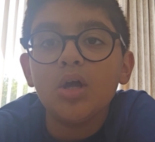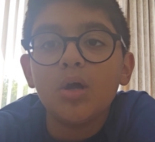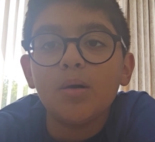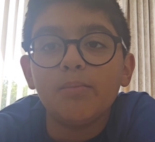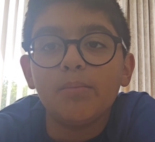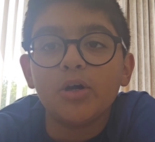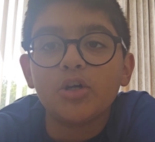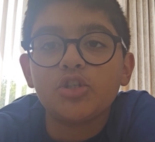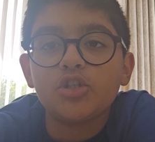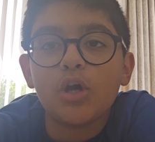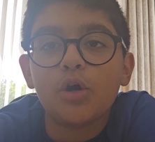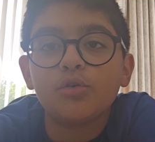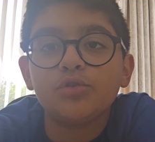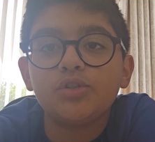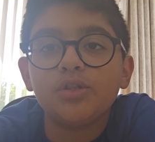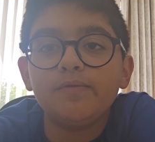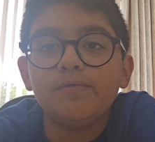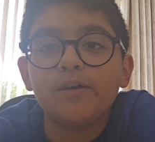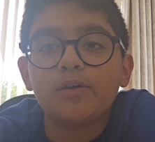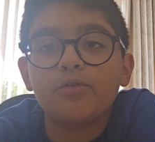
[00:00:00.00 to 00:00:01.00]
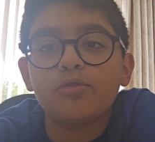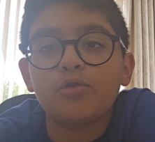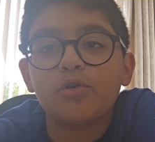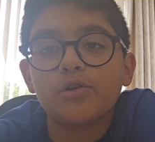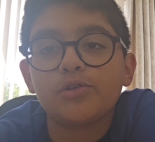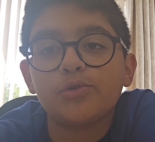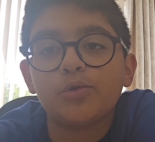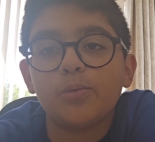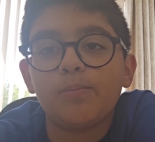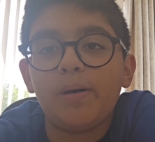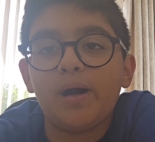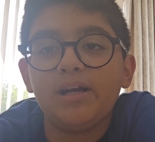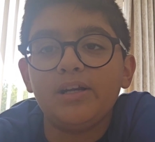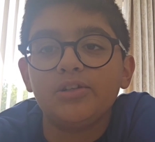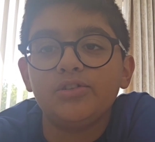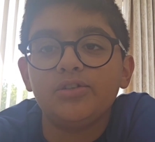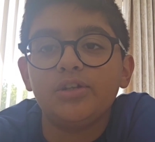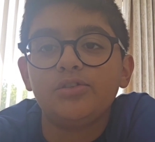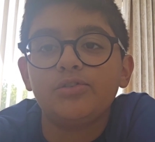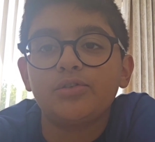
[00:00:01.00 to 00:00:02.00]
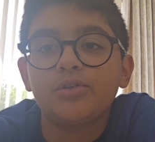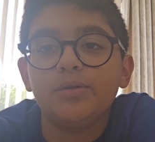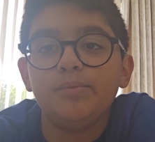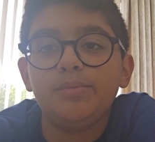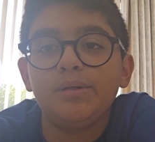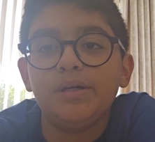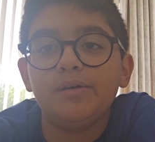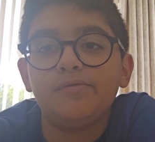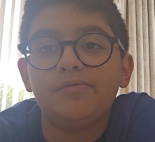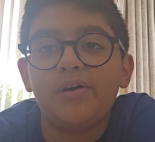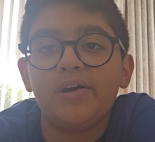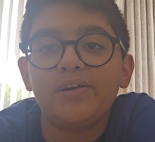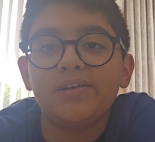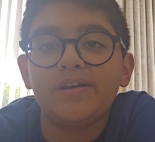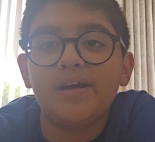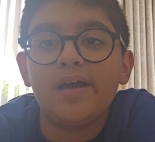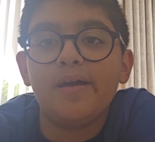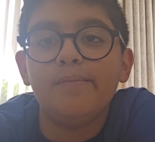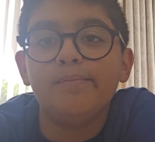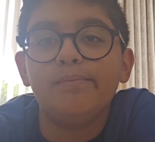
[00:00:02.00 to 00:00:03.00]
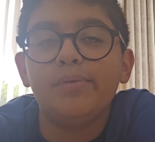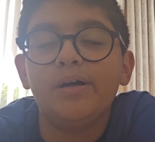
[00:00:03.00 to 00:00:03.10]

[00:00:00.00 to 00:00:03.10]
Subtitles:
But Chelsea with Crystal Palace, this could be a fun game.